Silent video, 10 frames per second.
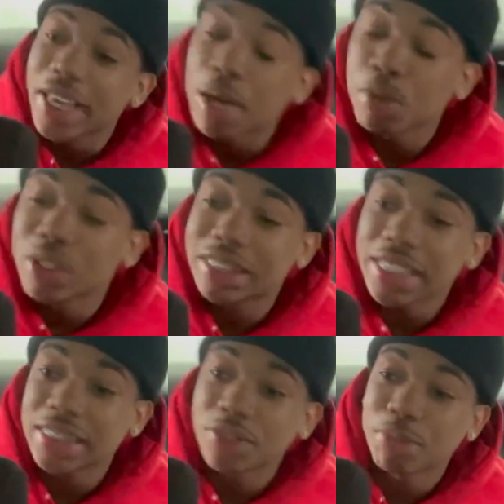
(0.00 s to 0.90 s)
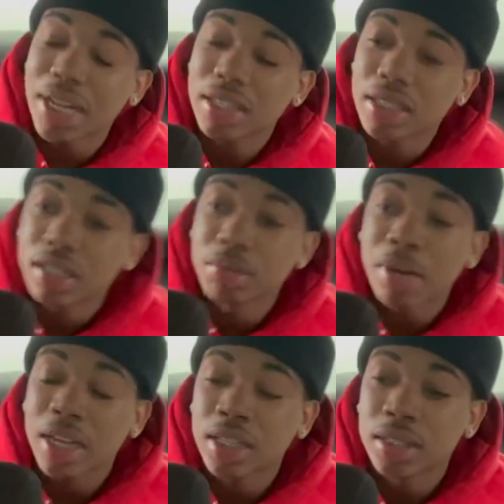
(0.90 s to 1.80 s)
I'm doing the same shit for my um
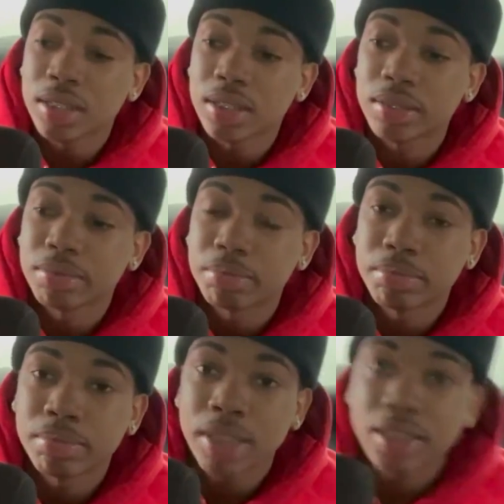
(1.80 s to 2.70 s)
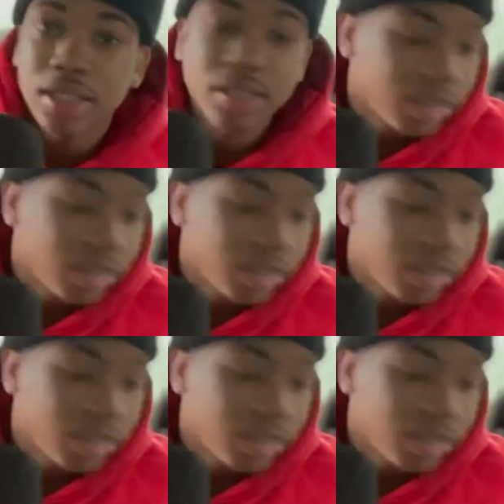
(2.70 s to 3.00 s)
my um Let's do it. Channel.